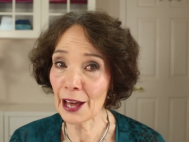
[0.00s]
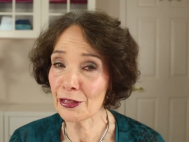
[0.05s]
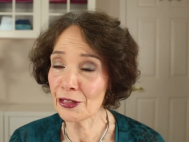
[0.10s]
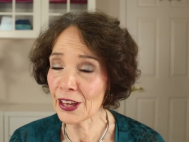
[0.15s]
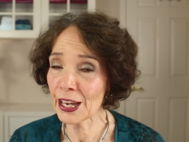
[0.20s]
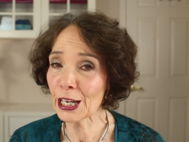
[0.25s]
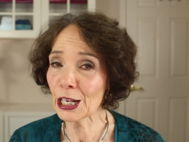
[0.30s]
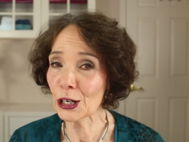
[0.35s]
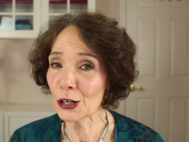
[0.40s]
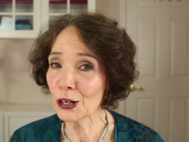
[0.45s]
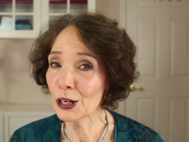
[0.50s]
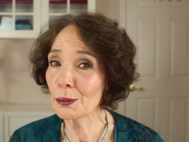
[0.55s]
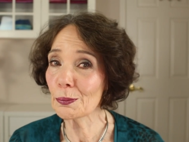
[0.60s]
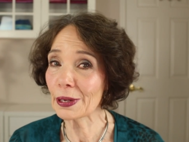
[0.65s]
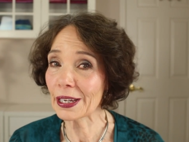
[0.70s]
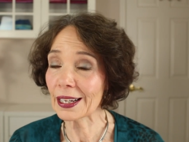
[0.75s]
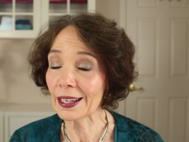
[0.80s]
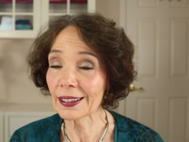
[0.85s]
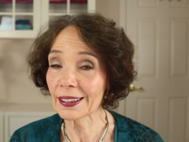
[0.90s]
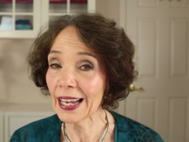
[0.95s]
I think it could
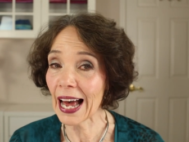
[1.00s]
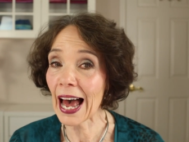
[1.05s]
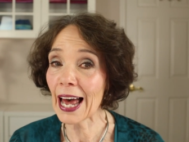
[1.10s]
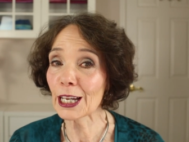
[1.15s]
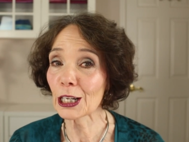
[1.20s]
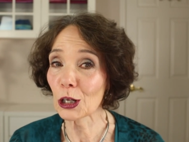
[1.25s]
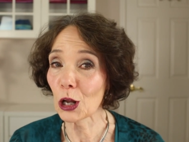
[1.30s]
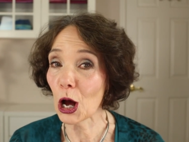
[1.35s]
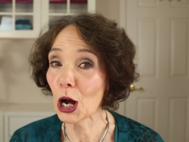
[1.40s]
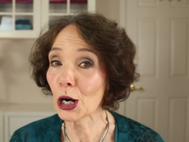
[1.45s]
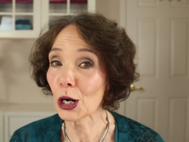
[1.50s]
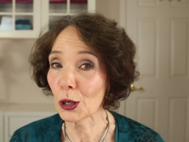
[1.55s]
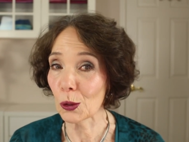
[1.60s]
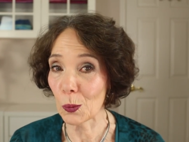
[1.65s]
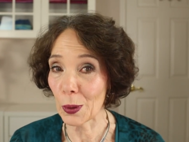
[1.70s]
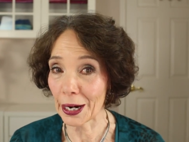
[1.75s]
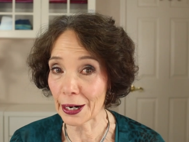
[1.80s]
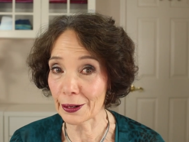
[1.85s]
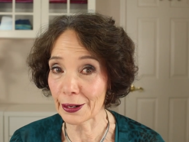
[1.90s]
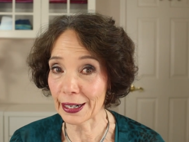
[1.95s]
be a lot longer
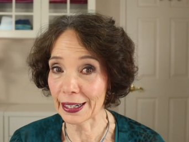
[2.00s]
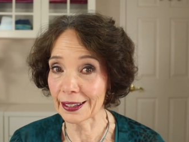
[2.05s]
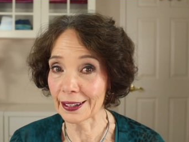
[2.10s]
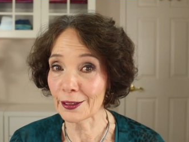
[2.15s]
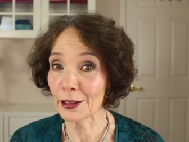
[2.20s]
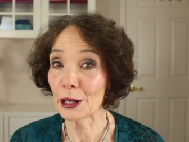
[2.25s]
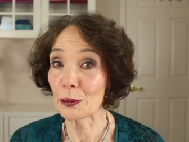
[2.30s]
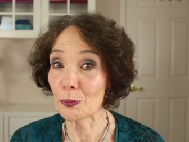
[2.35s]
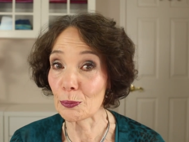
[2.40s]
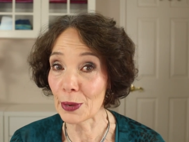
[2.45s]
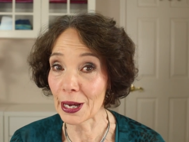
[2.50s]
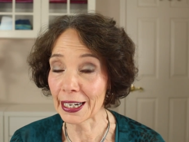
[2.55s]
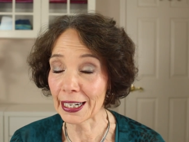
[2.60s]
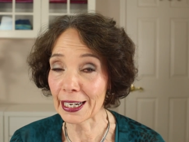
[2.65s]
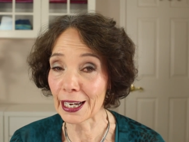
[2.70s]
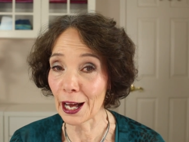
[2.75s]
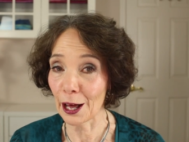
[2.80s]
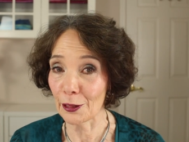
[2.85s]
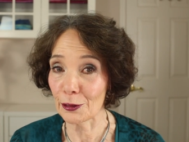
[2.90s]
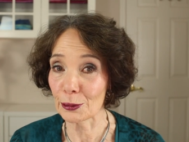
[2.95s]
wearing than
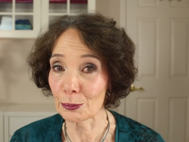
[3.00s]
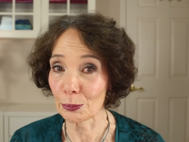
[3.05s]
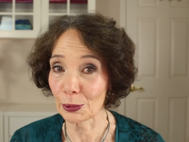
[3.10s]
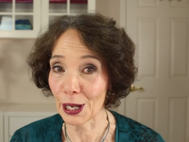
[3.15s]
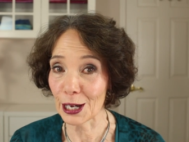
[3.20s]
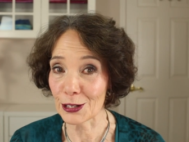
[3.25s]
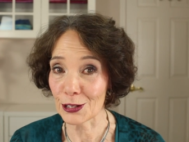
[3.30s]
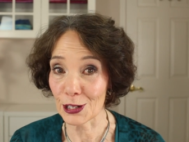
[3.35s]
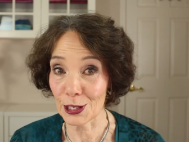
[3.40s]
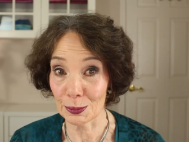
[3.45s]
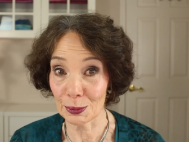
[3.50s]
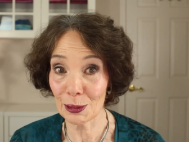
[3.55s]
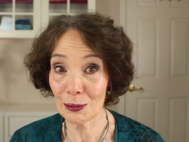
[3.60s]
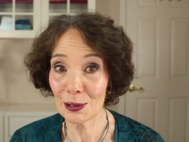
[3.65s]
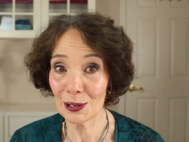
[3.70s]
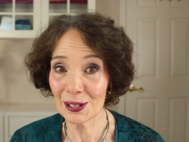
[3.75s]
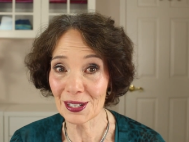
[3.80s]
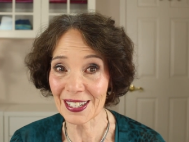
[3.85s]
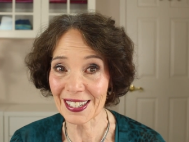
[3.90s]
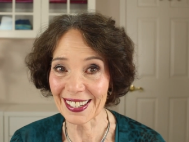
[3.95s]
many other blushes, but
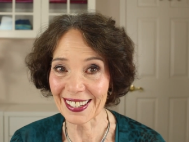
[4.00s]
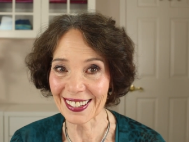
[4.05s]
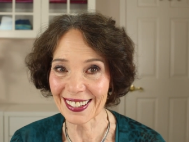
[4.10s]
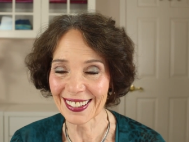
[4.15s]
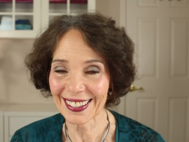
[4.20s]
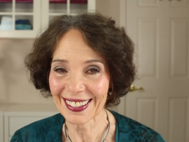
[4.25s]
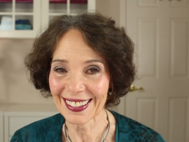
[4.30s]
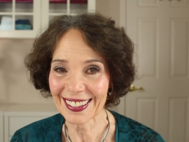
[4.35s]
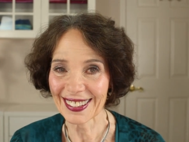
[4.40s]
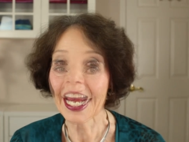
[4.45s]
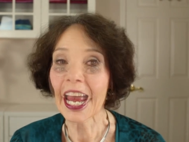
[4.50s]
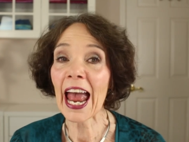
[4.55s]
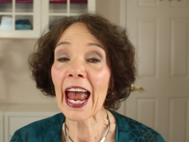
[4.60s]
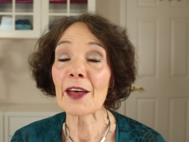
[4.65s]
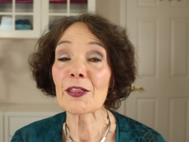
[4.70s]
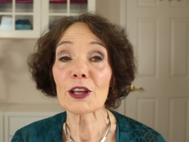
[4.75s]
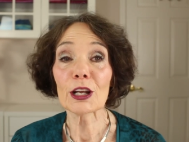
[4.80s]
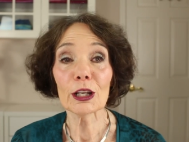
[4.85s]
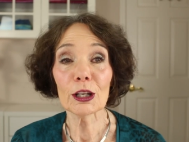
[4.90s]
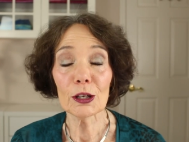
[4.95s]
we'll see.
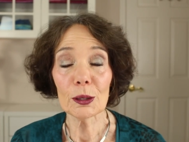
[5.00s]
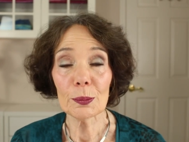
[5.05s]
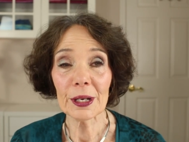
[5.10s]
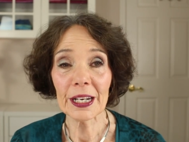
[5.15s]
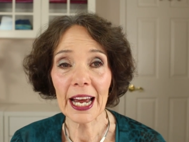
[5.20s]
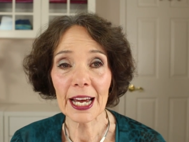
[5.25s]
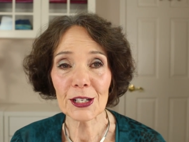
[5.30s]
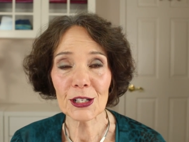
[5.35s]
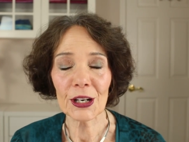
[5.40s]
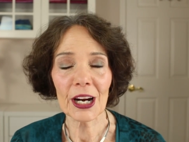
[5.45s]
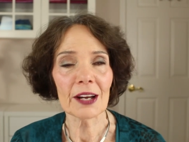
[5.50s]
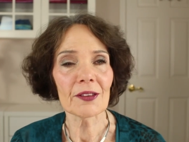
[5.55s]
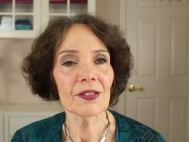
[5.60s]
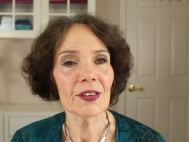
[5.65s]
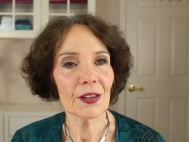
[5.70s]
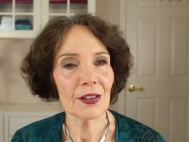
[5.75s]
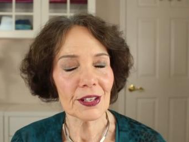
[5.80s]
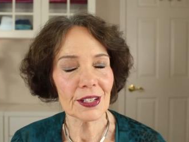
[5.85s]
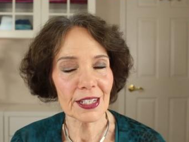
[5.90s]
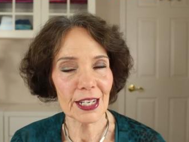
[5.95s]
And the Luminizer, I
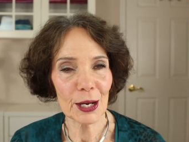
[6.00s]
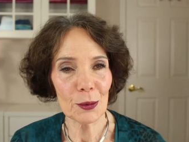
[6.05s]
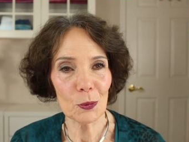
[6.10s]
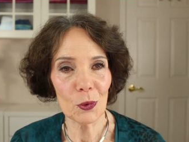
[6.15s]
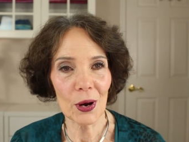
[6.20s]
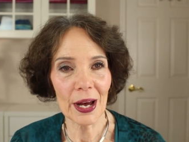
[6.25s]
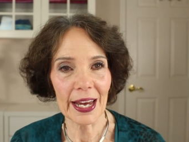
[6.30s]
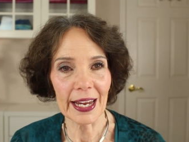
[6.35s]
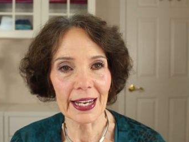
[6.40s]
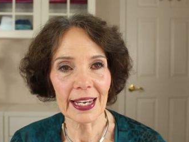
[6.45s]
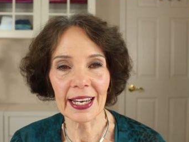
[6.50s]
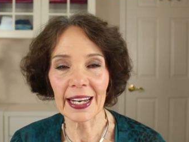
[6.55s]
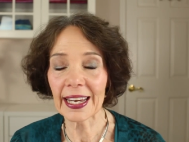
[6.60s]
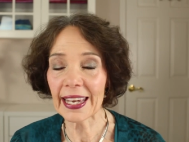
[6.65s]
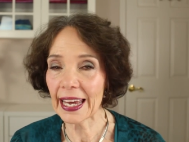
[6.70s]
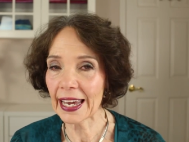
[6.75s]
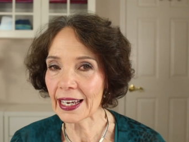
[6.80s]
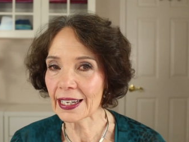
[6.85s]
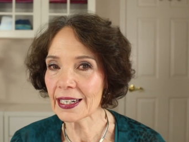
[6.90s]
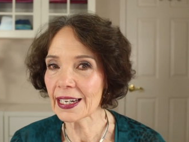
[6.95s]
feel the same way.
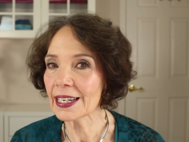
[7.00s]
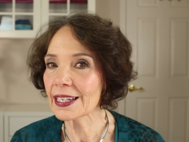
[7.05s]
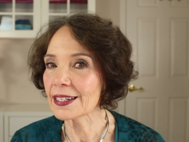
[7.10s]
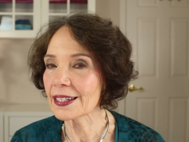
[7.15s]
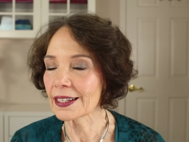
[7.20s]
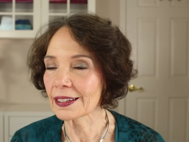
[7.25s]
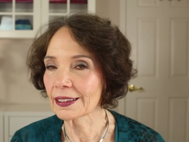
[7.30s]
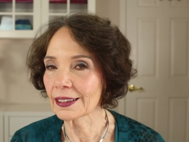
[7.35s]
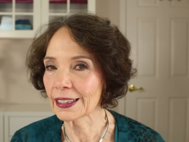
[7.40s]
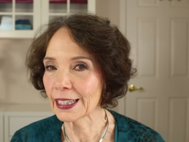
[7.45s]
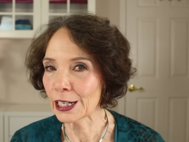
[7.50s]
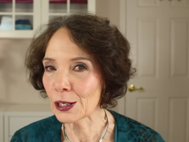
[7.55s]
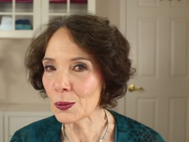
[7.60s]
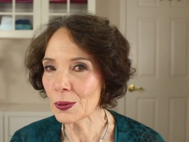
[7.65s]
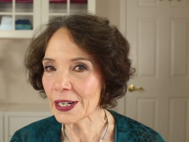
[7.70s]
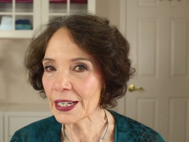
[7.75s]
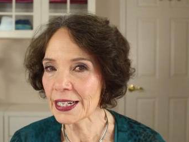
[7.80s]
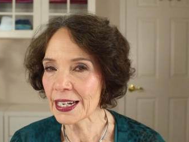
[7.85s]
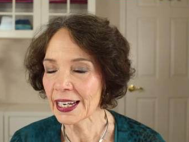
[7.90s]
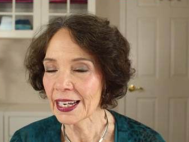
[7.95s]
Again, it's a
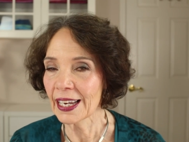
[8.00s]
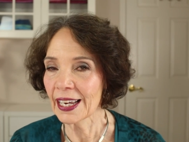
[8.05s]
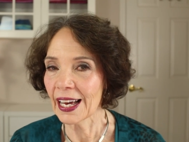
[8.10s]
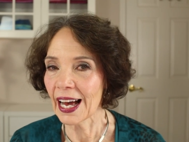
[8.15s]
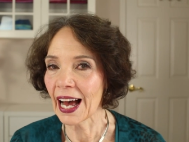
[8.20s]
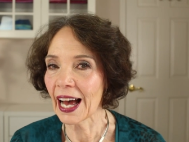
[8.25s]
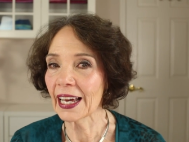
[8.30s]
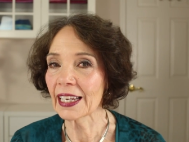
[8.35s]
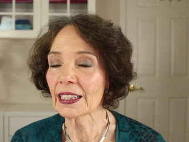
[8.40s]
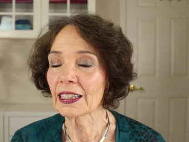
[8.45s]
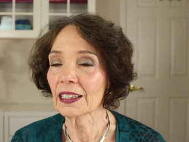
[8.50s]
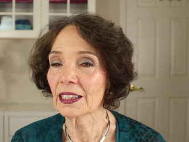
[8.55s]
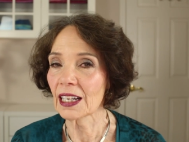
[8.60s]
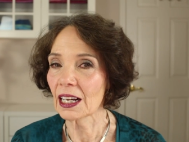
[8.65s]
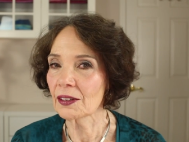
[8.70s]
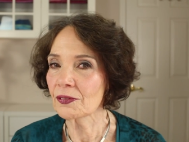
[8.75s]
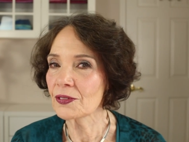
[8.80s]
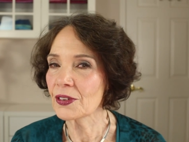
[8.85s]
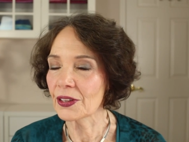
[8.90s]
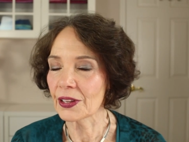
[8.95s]
liquid. I
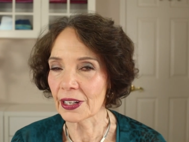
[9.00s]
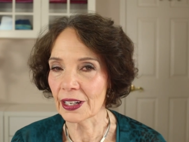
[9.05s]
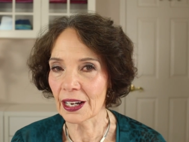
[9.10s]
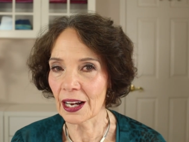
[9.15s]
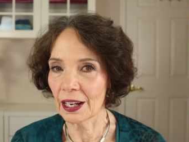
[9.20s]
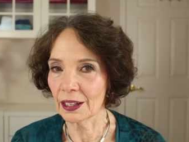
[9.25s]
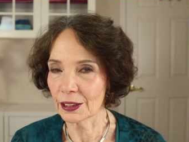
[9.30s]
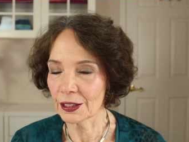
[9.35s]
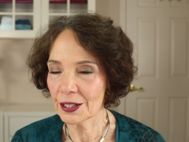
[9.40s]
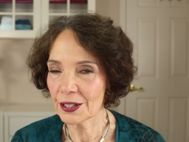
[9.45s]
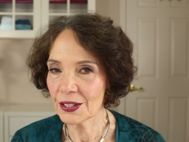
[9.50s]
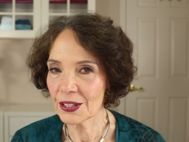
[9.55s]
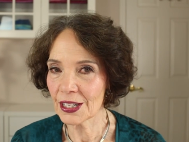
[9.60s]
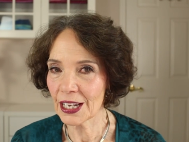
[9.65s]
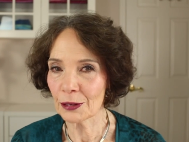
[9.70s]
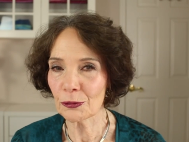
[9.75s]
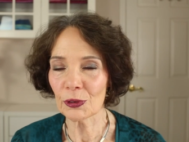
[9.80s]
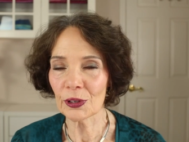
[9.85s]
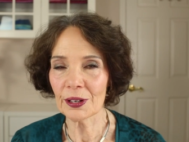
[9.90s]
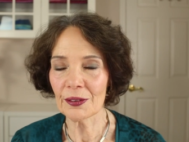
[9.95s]
loved the colors
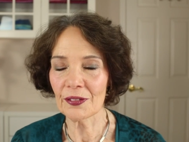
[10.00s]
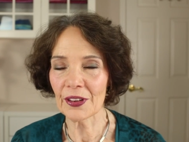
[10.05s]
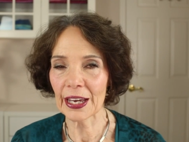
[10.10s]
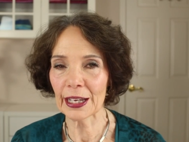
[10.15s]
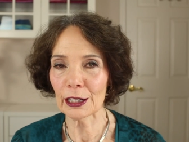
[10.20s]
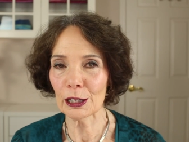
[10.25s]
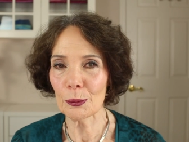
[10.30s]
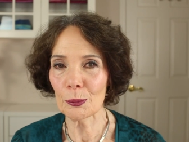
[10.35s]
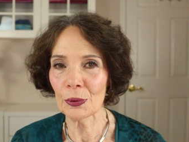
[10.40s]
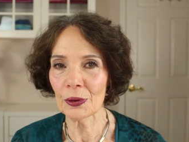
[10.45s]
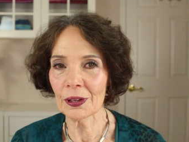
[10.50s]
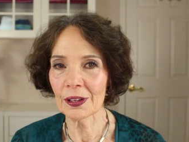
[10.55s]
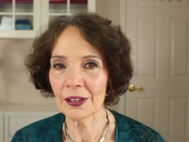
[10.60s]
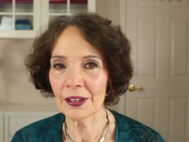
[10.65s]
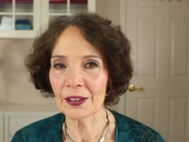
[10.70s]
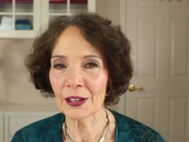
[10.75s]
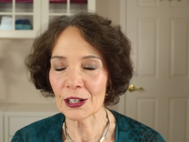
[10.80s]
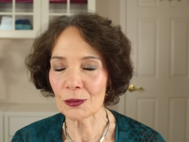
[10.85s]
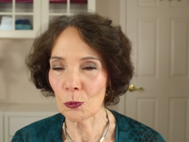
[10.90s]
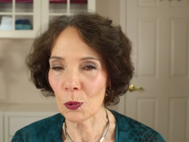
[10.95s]
that were
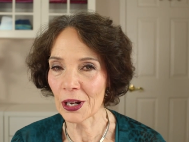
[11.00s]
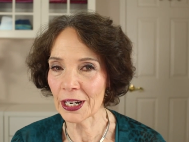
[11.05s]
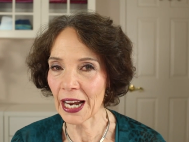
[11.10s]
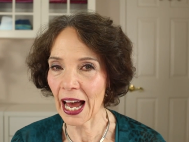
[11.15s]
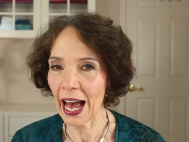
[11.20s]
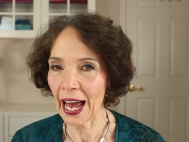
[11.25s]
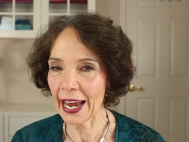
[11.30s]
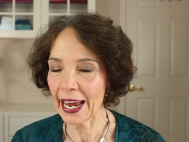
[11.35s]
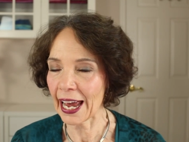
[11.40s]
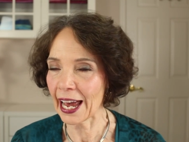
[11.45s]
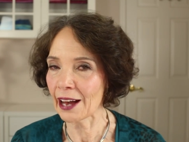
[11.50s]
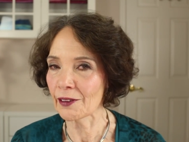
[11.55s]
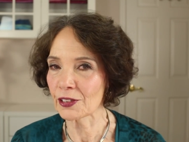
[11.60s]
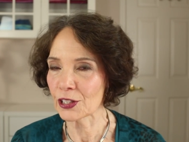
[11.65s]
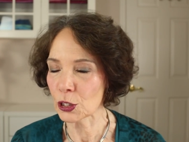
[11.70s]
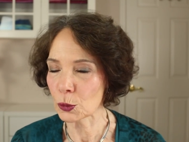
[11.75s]
available. The one I have